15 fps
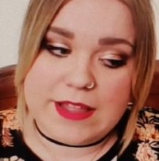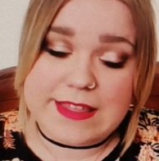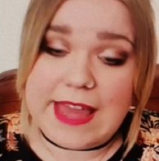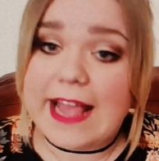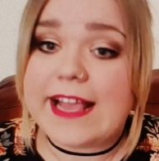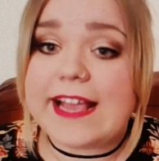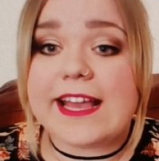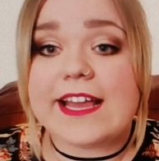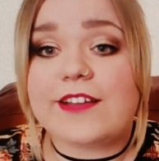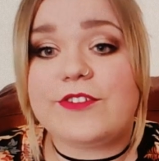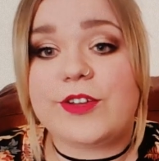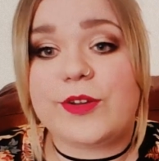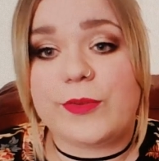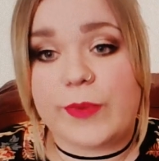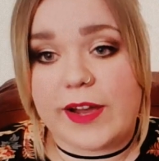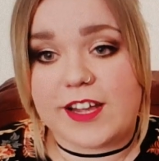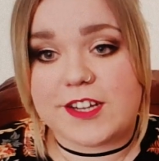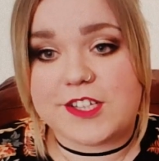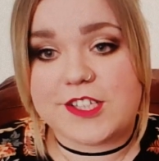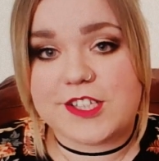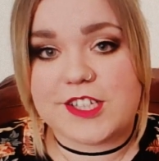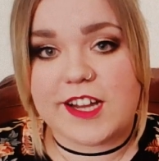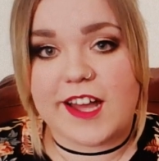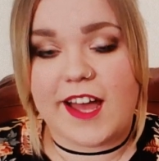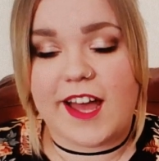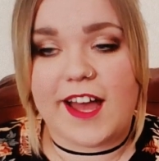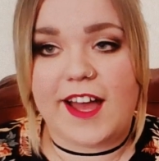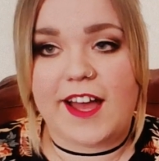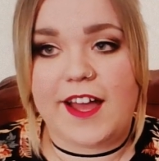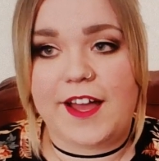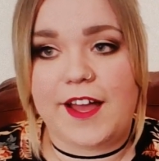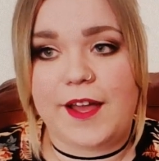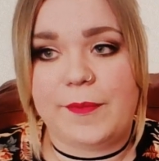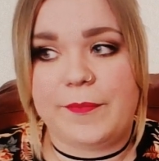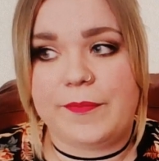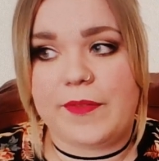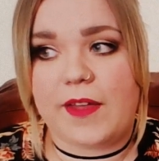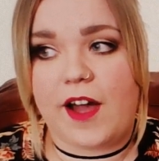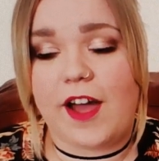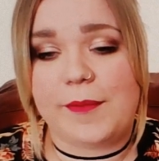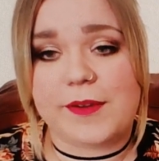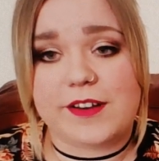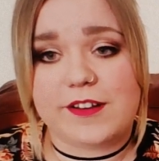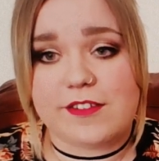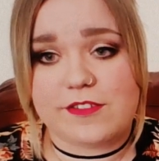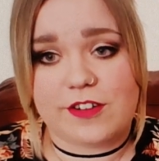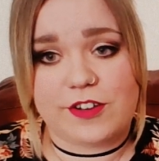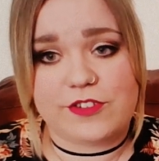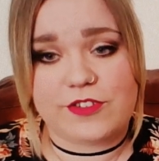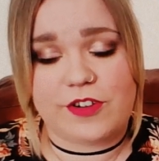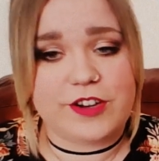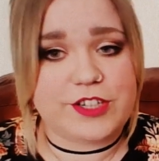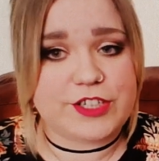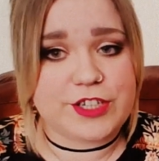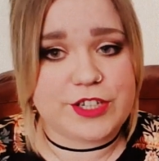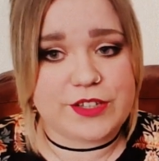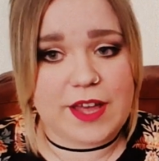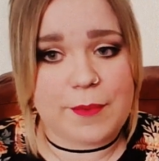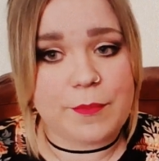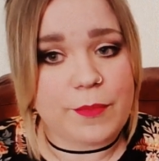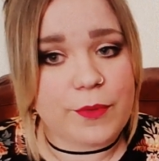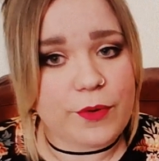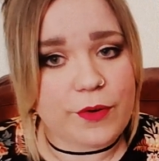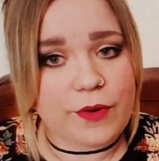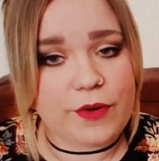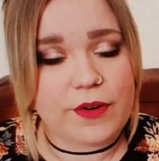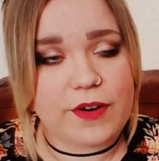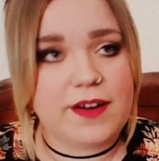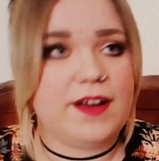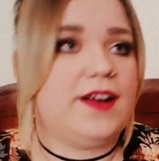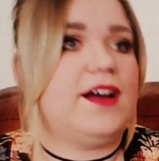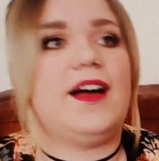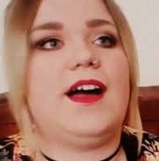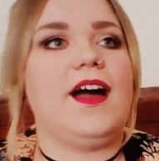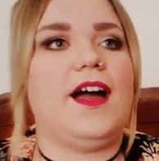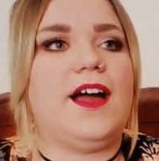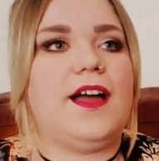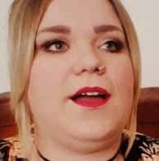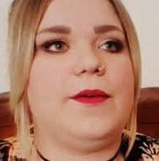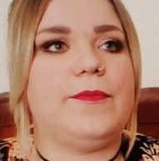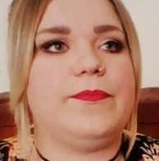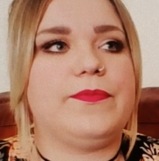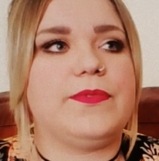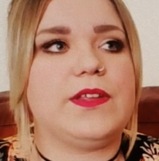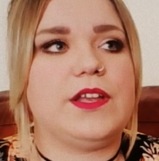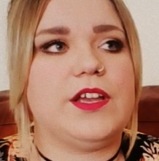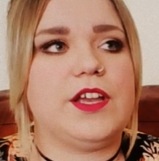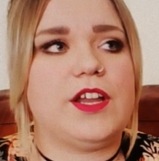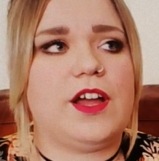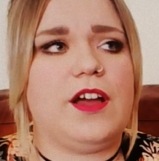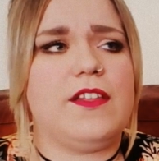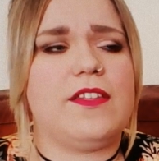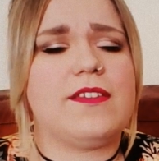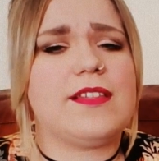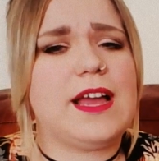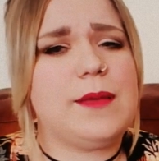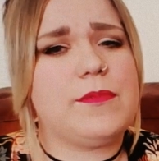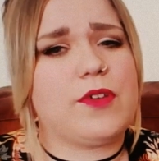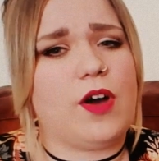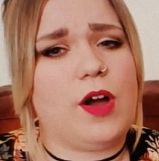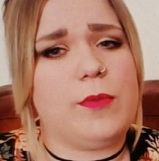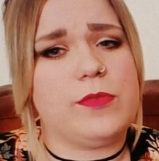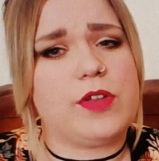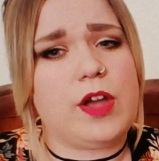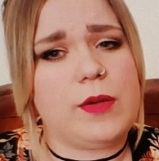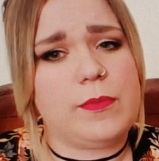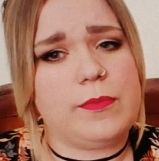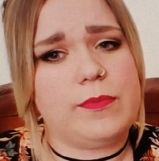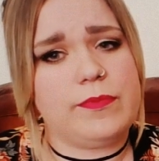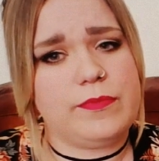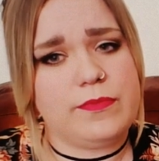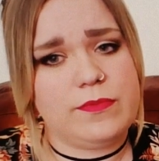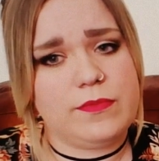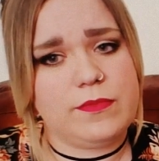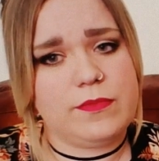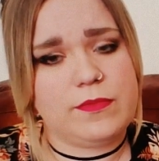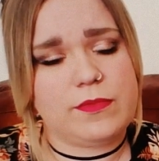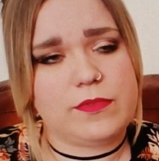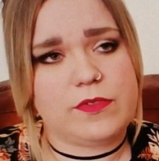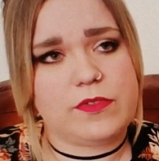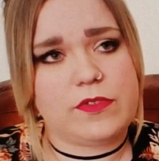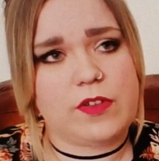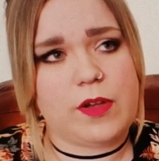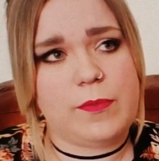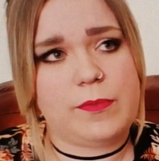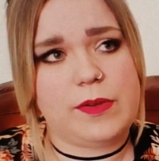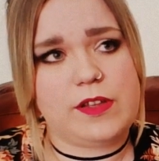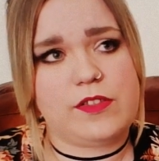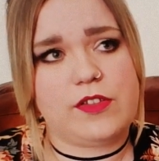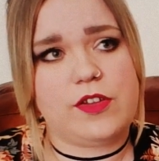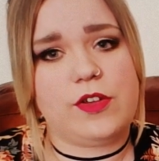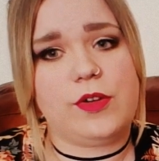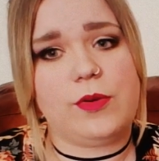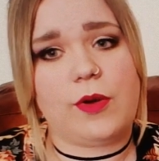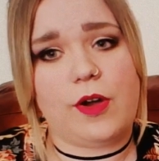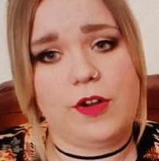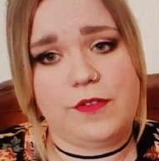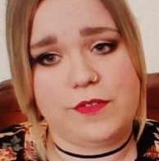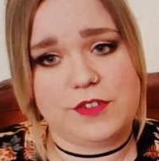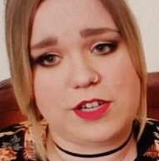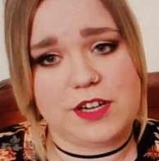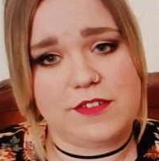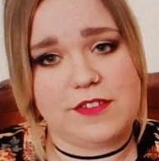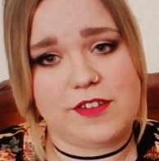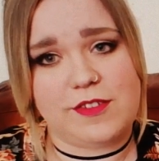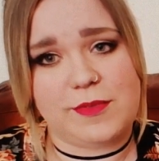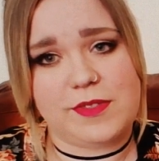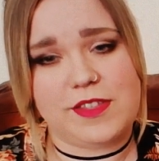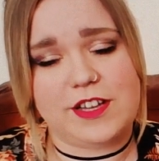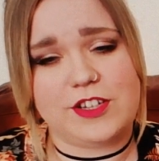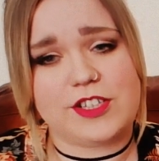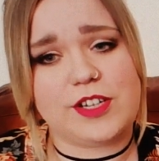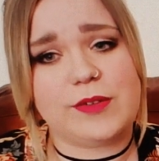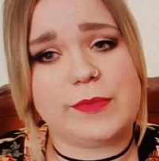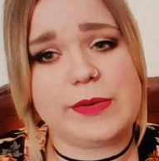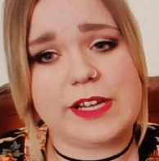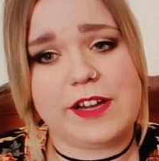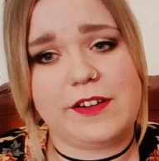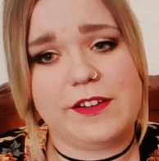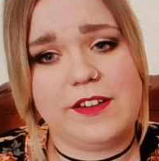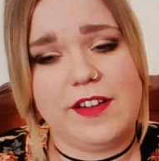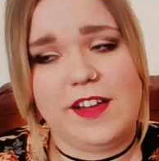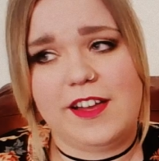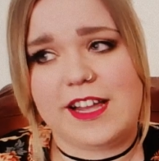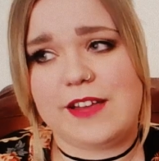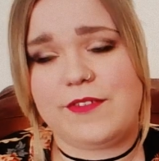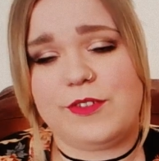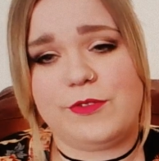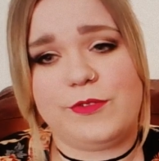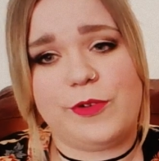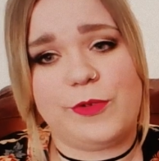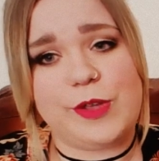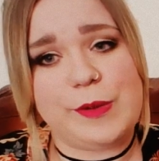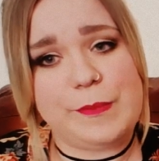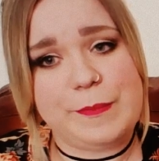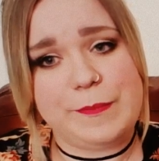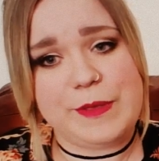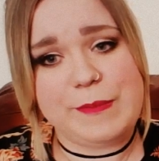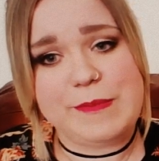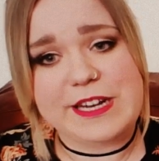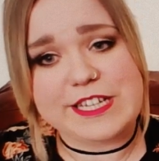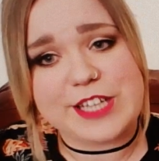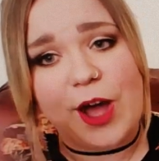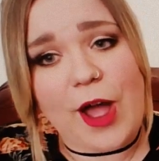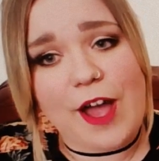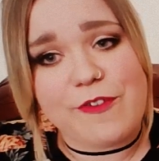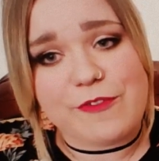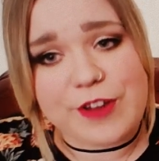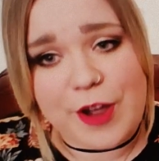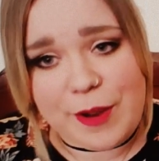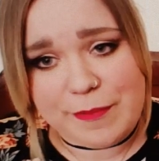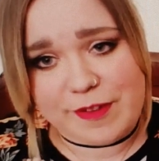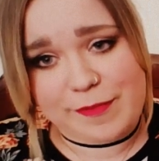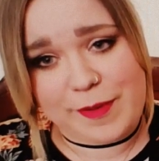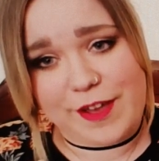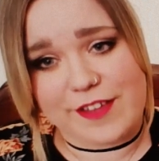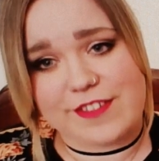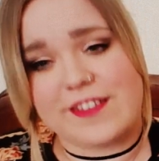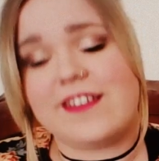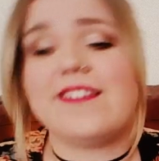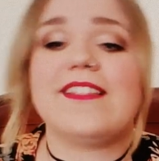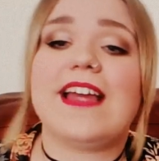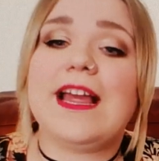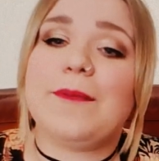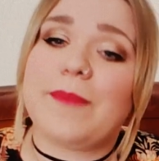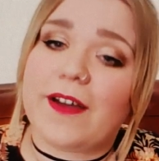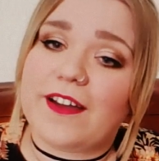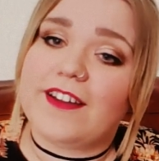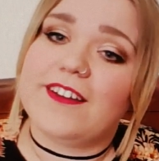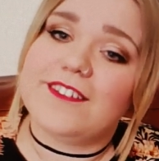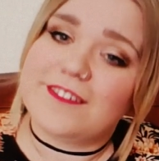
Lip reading: Take it if you wish. I'm going to start trying to do that more. At the same time, don't be too over generous with things. You don't want to be giving all your money to every homeless person you see, but